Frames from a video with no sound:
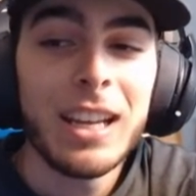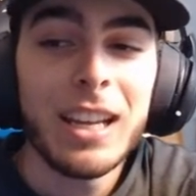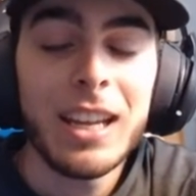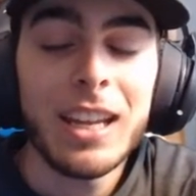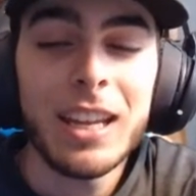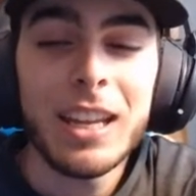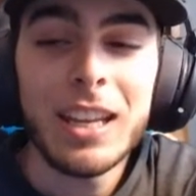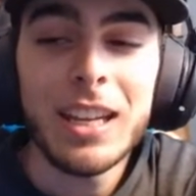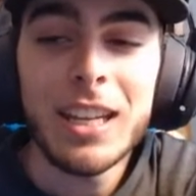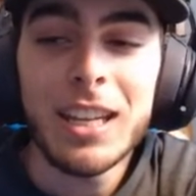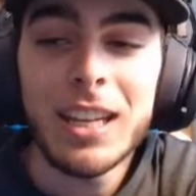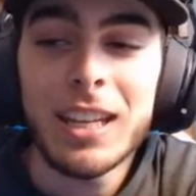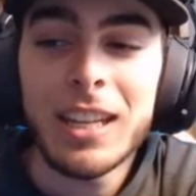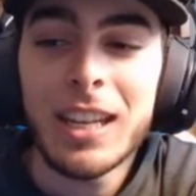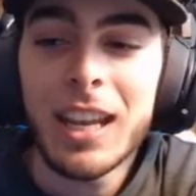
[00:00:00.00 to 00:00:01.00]

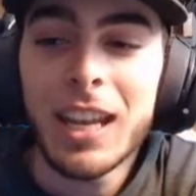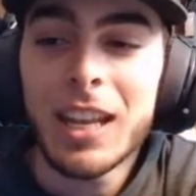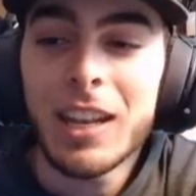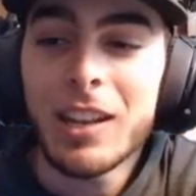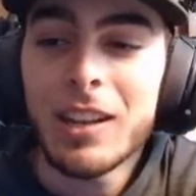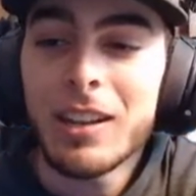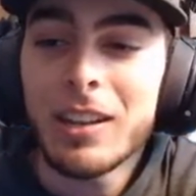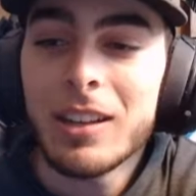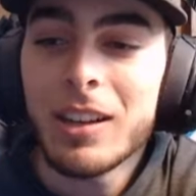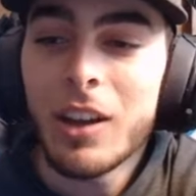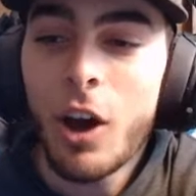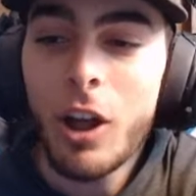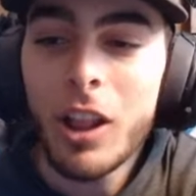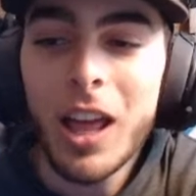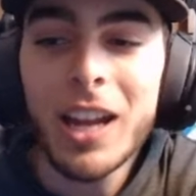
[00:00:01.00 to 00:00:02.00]
in
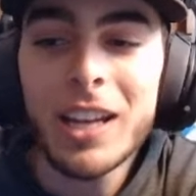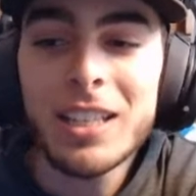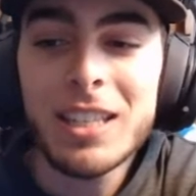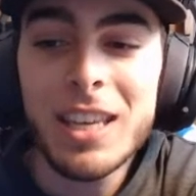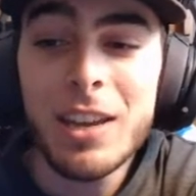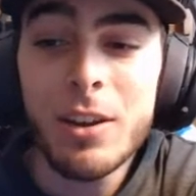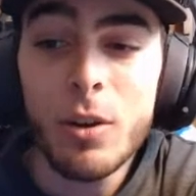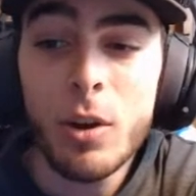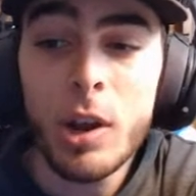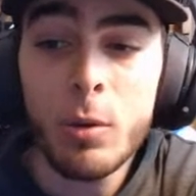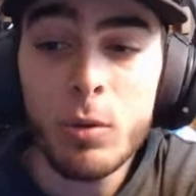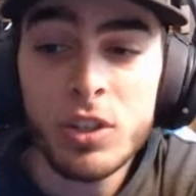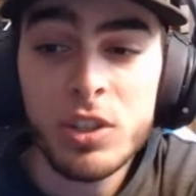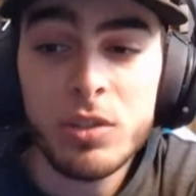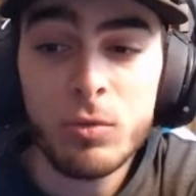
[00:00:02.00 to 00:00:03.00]
all honesty, it
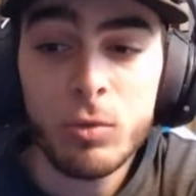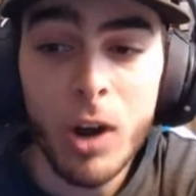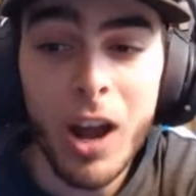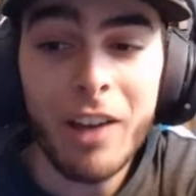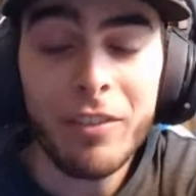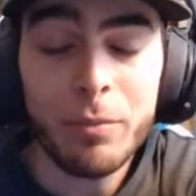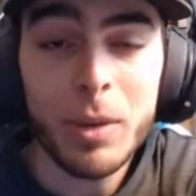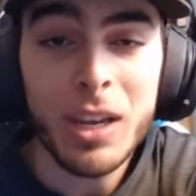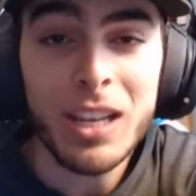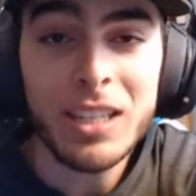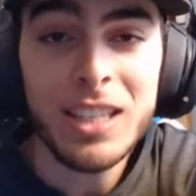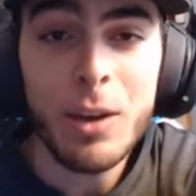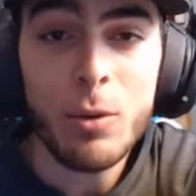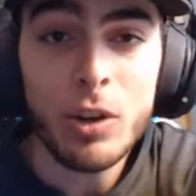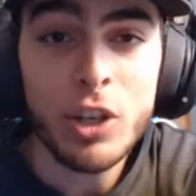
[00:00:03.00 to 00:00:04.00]
was rough because
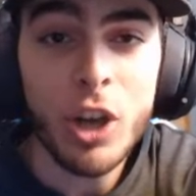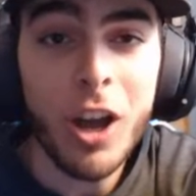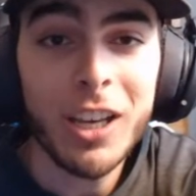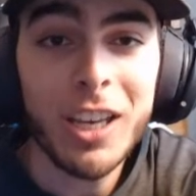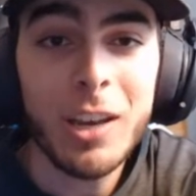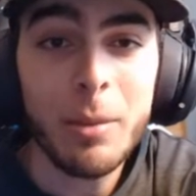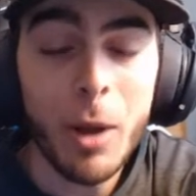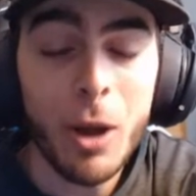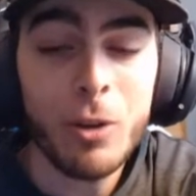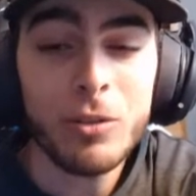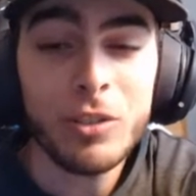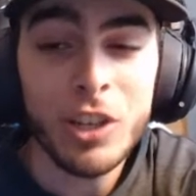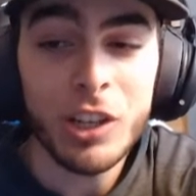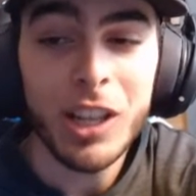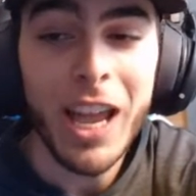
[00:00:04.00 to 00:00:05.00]
they were talking
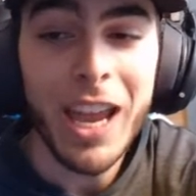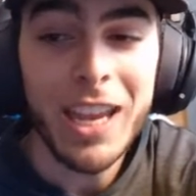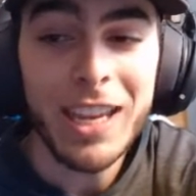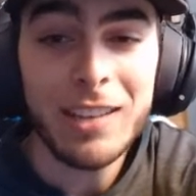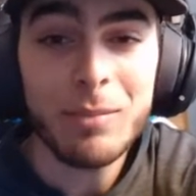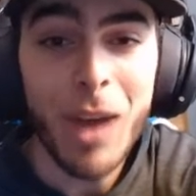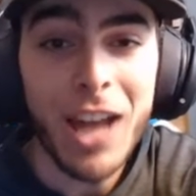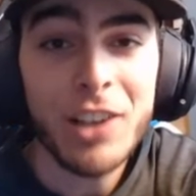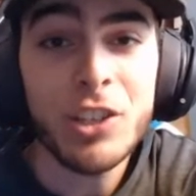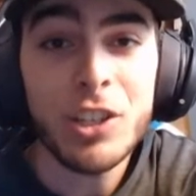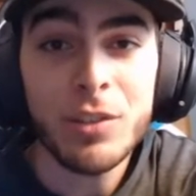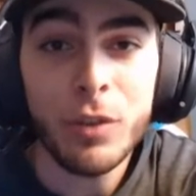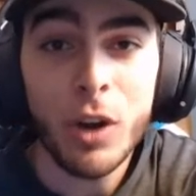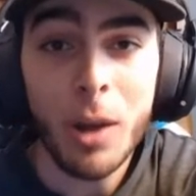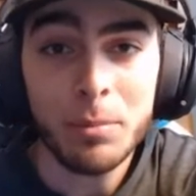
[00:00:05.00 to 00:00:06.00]
about delaying matches
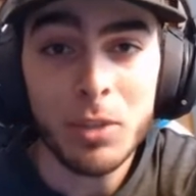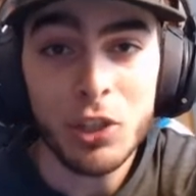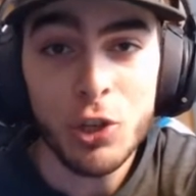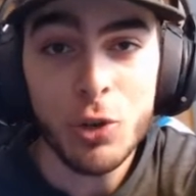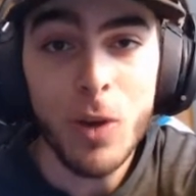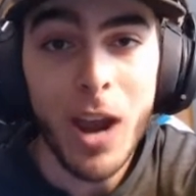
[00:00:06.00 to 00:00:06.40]
for up to 2